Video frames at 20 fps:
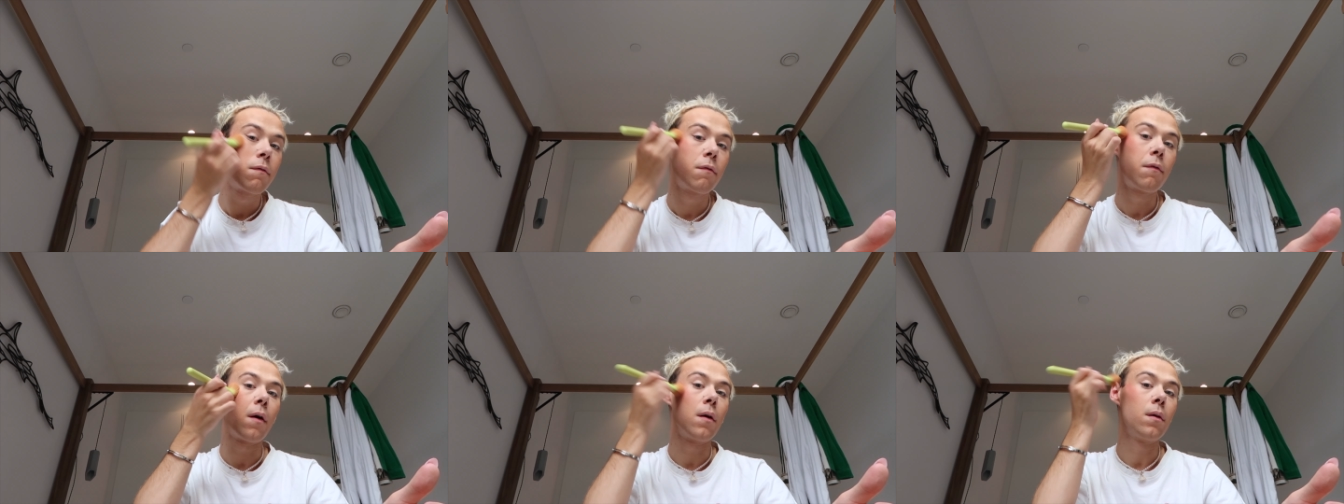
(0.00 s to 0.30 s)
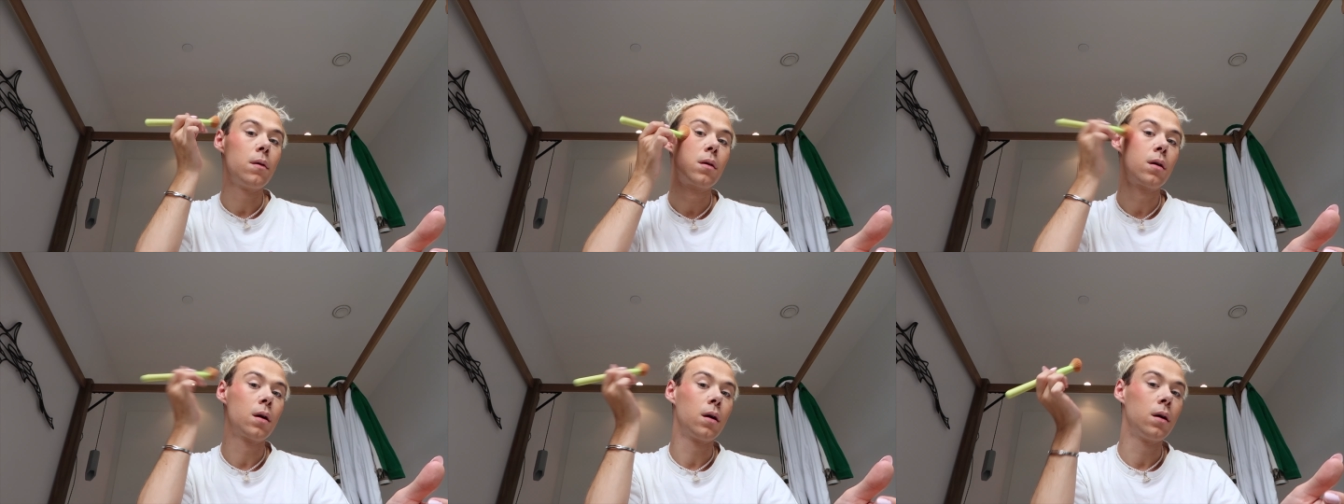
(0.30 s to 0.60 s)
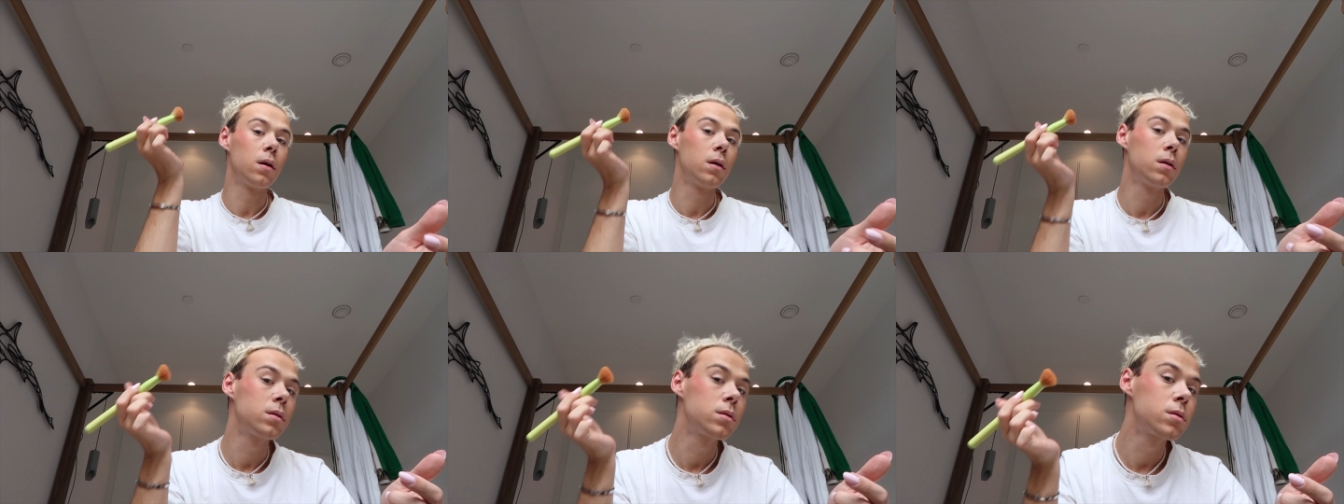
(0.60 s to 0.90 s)

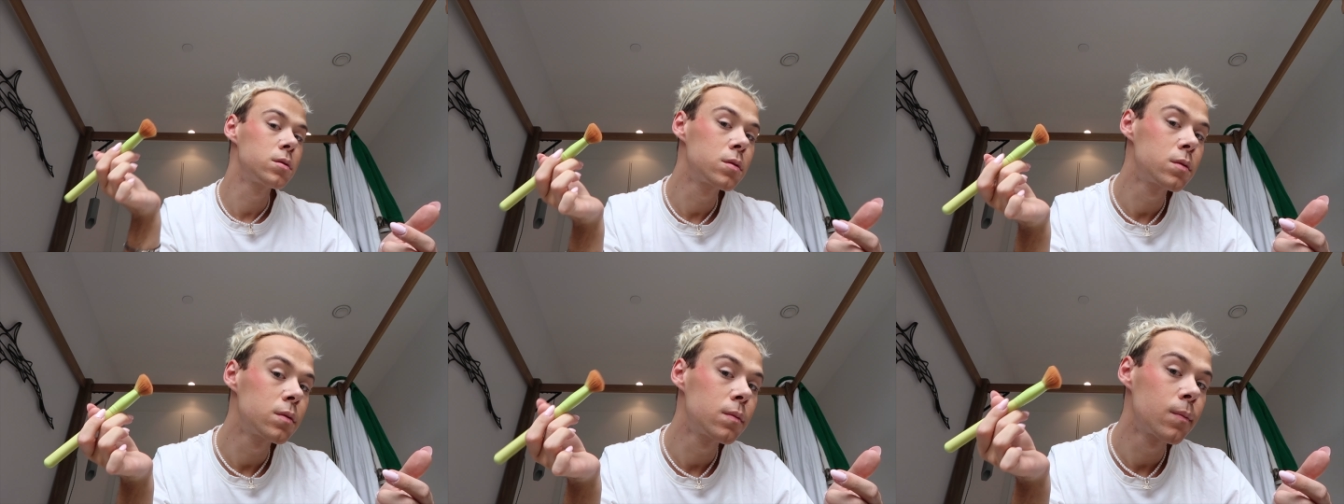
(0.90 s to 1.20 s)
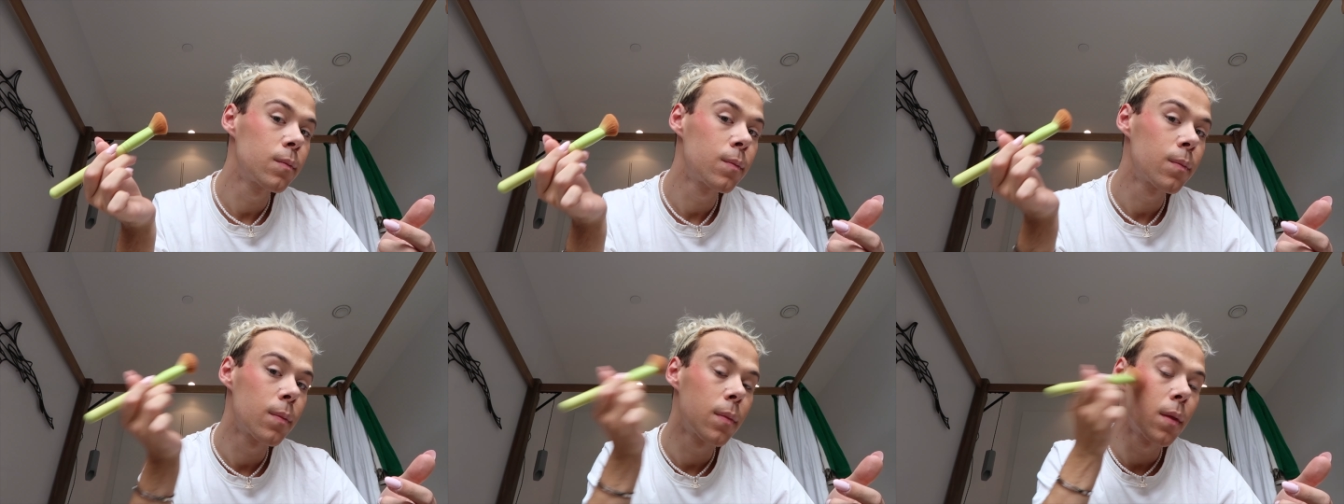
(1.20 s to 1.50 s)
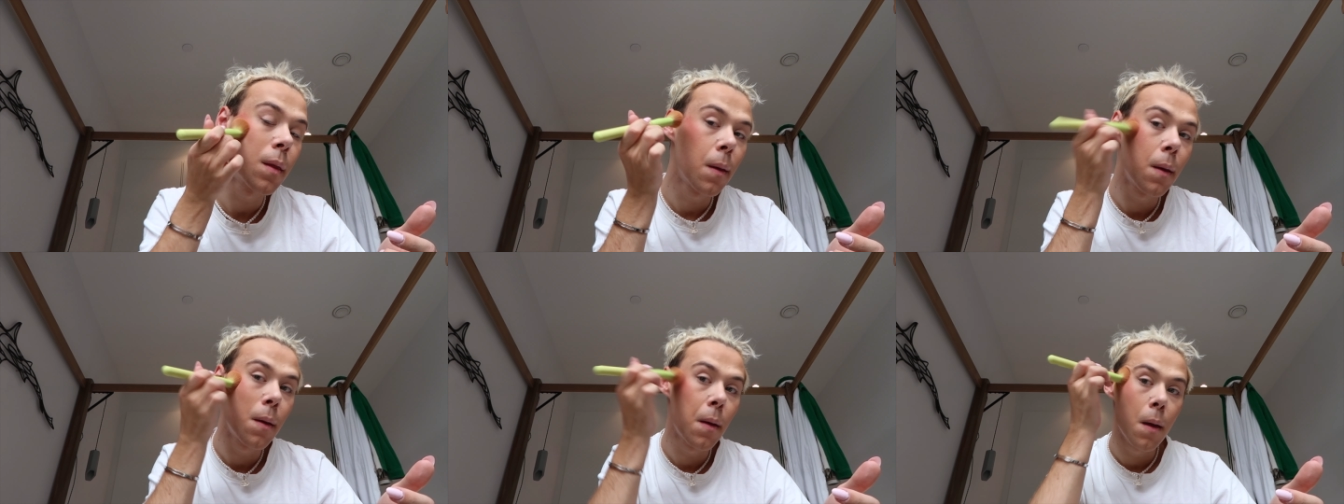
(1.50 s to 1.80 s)
focus
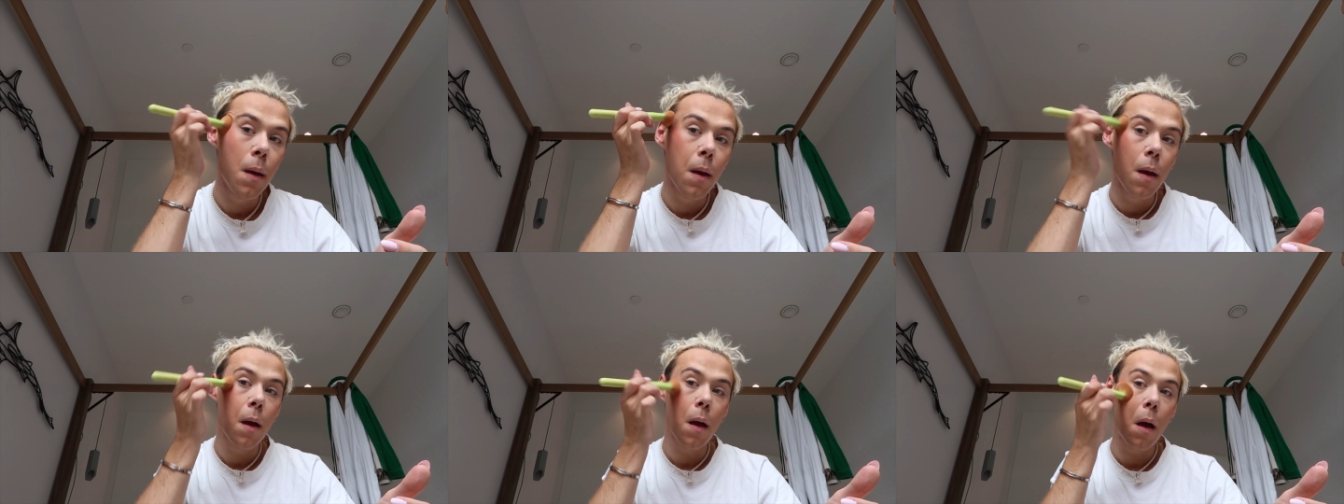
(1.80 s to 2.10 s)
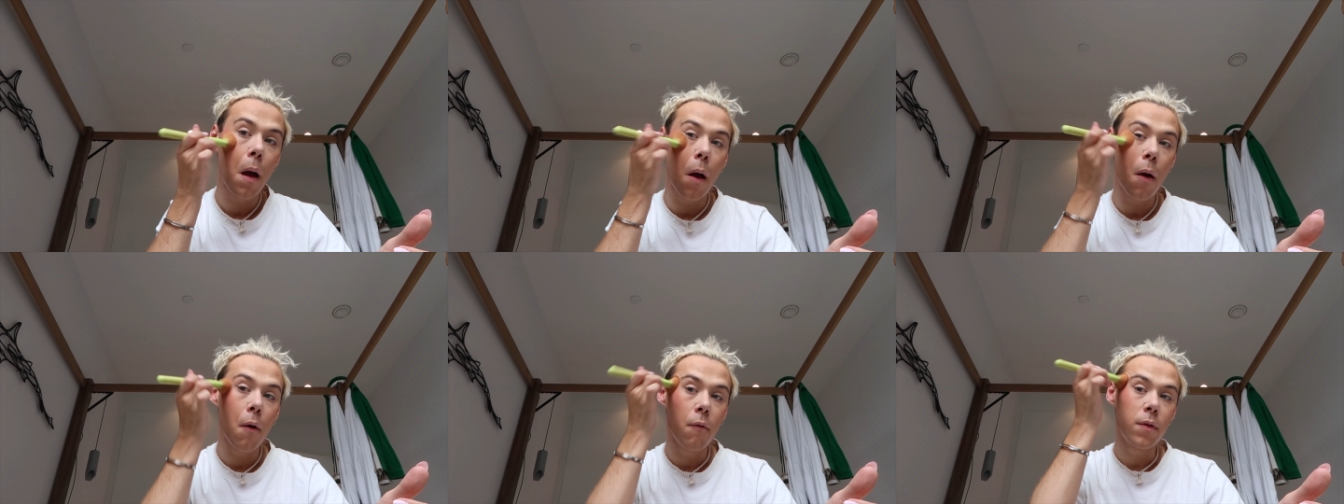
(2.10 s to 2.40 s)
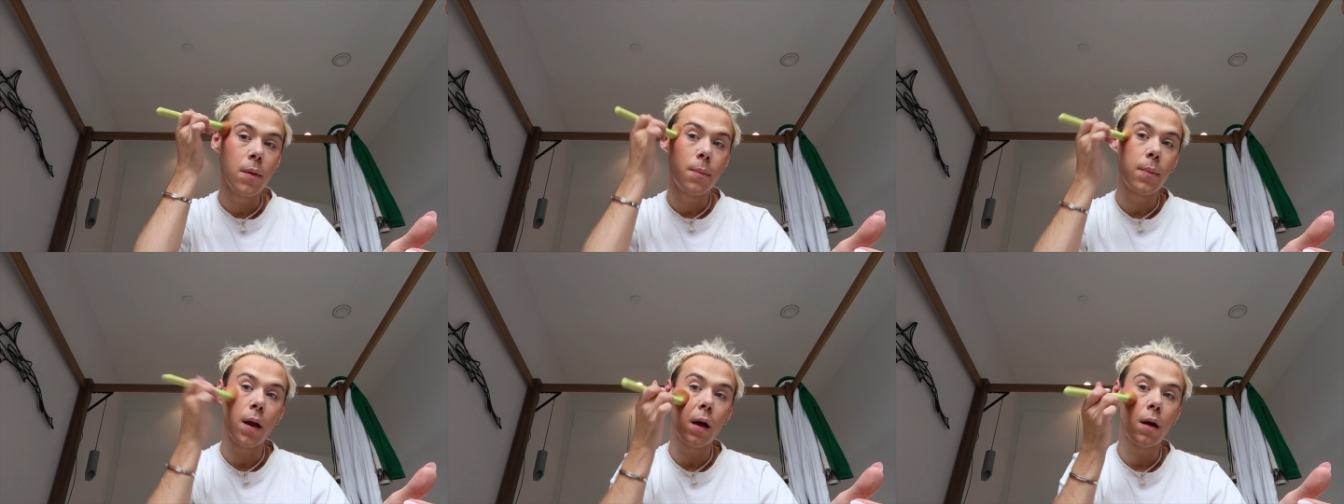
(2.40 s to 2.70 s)
of
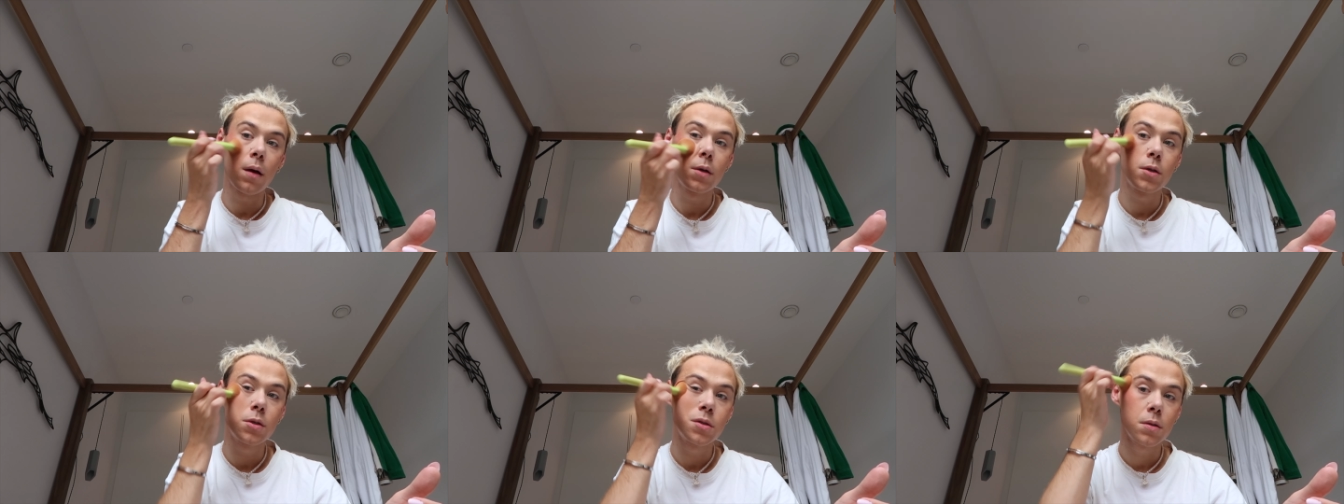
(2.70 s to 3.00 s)
the blush.